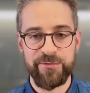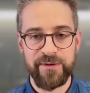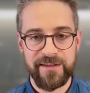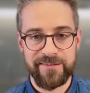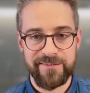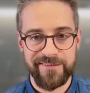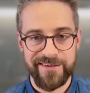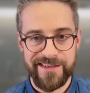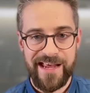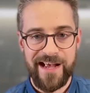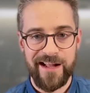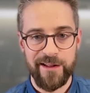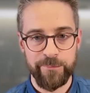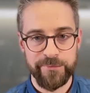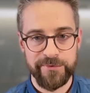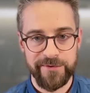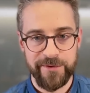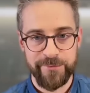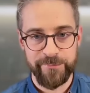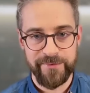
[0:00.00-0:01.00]
it, it
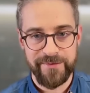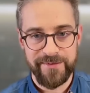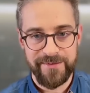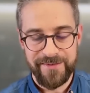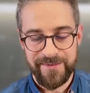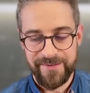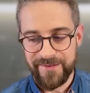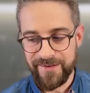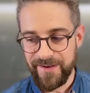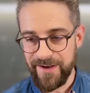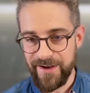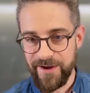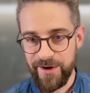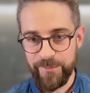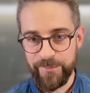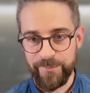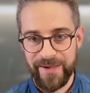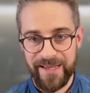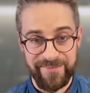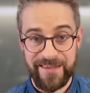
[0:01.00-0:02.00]
helps them,
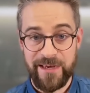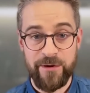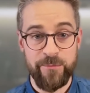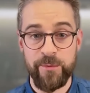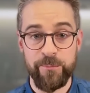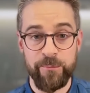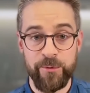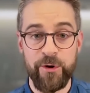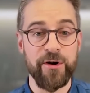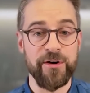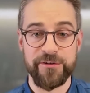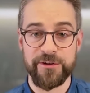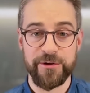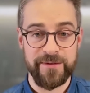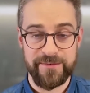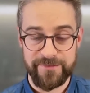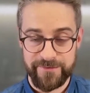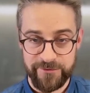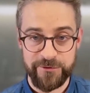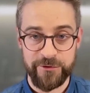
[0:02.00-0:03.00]
um, and they want more. So
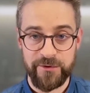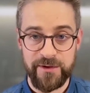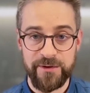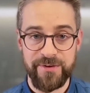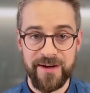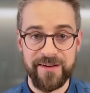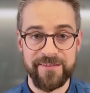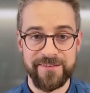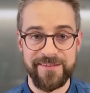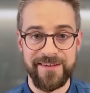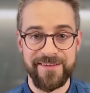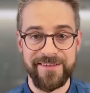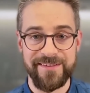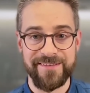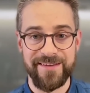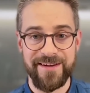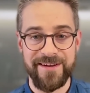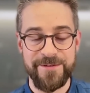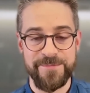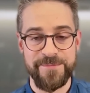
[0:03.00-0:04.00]
it's a truly fascinating
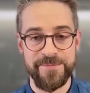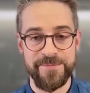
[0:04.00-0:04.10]
time.